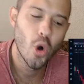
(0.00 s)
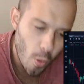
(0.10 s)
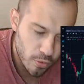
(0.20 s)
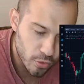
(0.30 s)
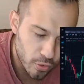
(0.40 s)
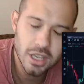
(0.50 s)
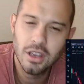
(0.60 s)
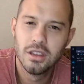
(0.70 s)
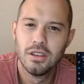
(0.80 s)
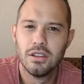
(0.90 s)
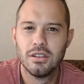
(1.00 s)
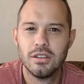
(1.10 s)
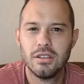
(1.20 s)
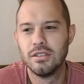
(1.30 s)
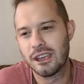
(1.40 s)
Hopefully,
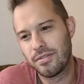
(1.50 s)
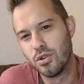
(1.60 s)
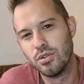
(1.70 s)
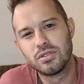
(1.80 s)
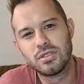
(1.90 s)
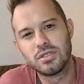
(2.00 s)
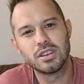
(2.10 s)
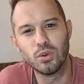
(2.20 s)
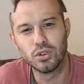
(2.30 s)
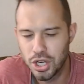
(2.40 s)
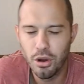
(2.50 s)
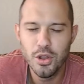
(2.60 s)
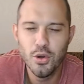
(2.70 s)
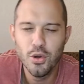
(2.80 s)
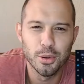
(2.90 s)
this afternoon session will
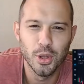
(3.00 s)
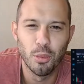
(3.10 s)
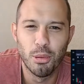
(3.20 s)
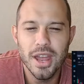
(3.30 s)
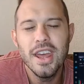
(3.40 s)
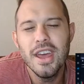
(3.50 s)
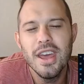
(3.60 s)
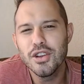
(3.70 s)
cheer you up a little bit,